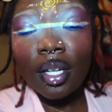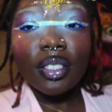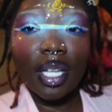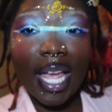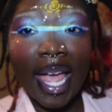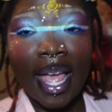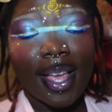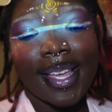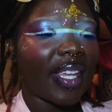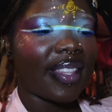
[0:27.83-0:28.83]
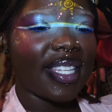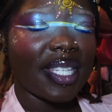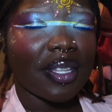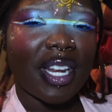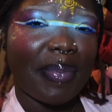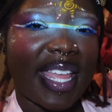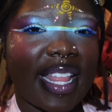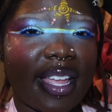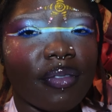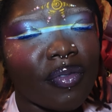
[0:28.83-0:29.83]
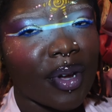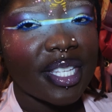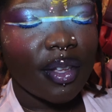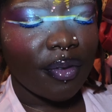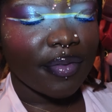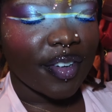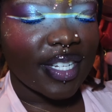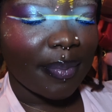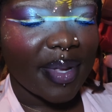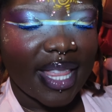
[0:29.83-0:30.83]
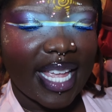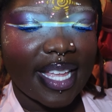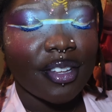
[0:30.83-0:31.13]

So yeah, this is going to be like a voiceover type of thing.